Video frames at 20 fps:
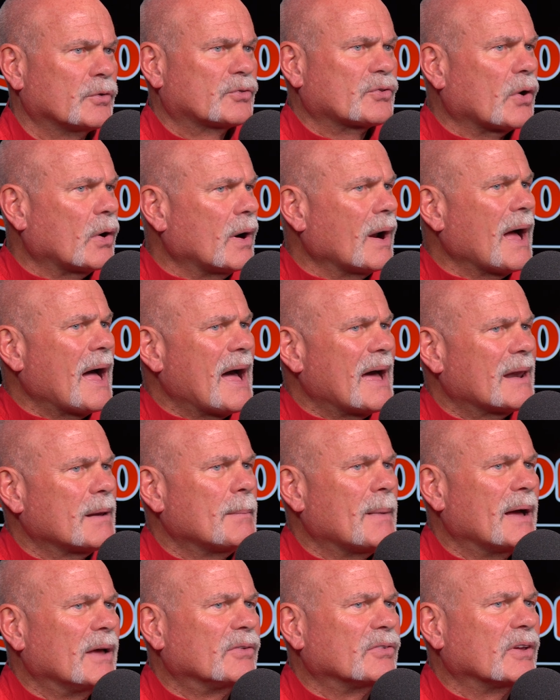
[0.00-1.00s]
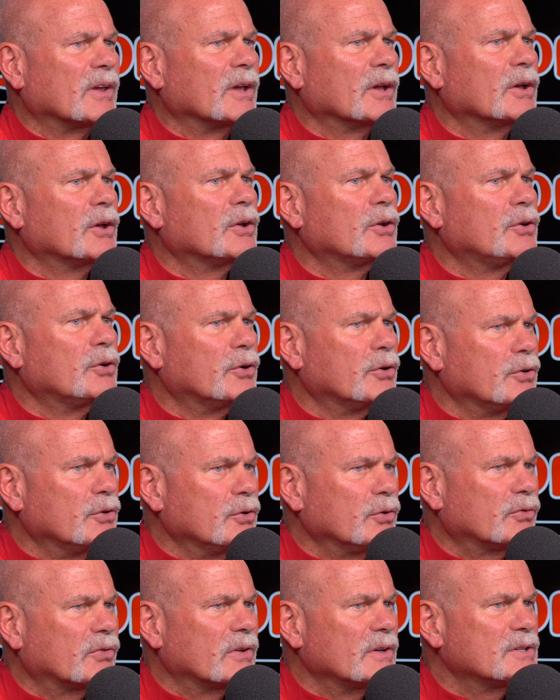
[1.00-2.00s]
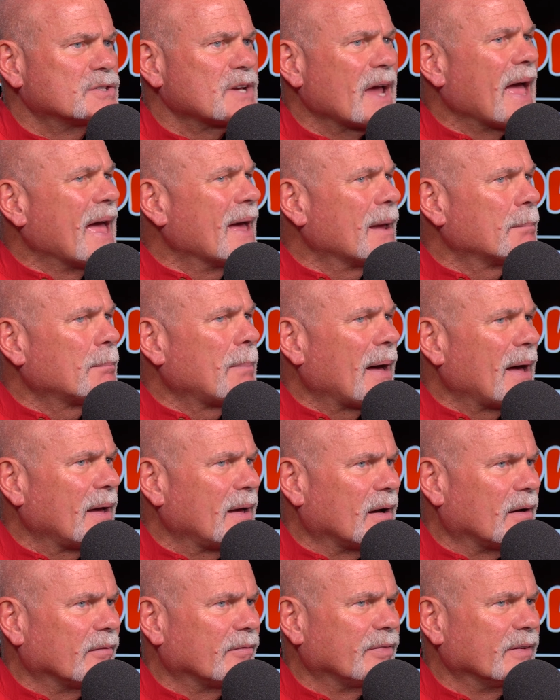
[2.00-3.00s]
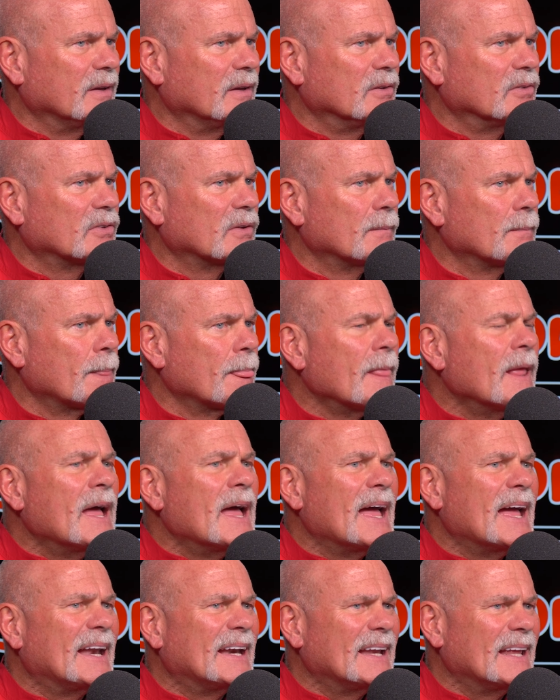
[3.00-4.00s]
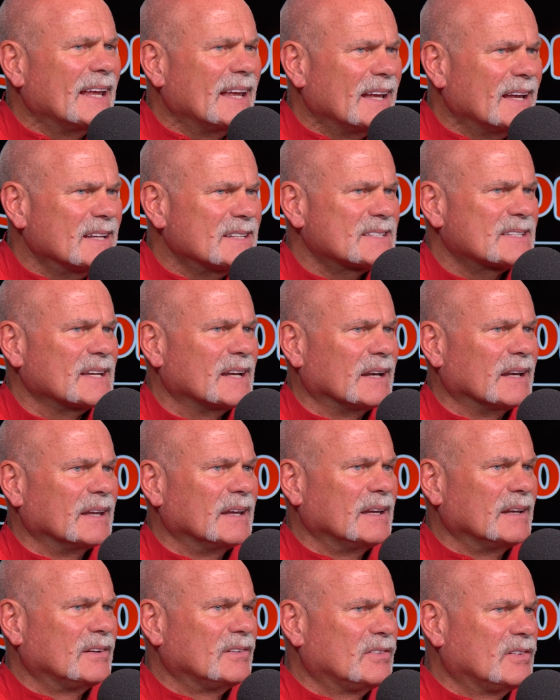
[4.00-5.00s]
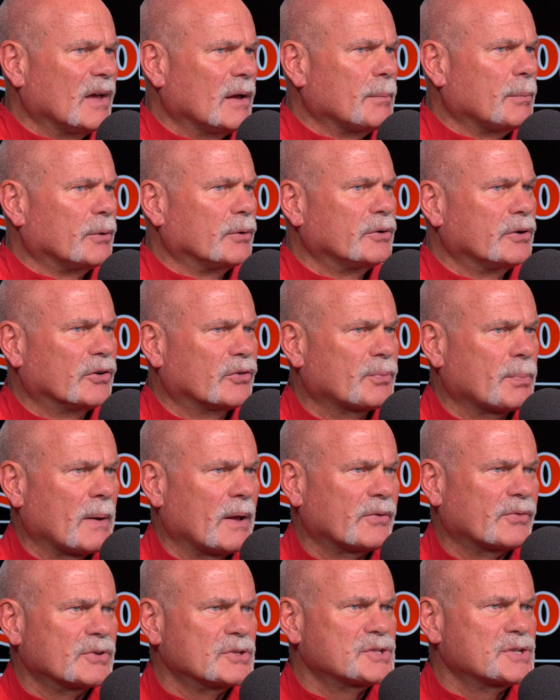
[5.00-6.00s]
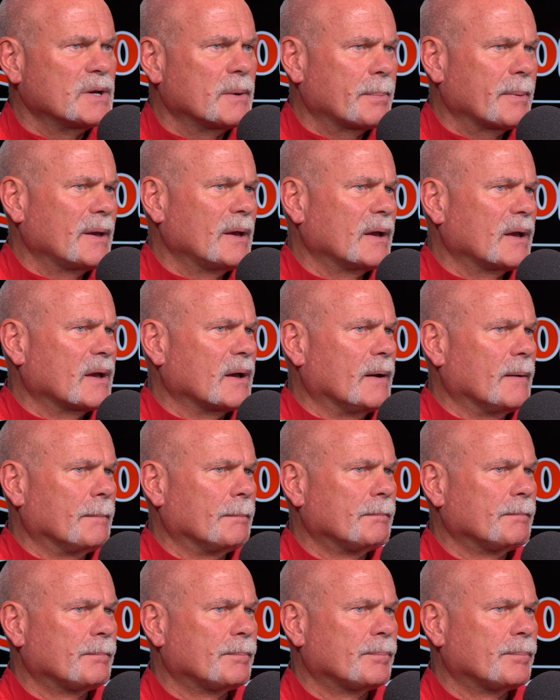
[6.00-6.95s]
Start itemizing your usage and buyout fees and instantly double your sponsorship income.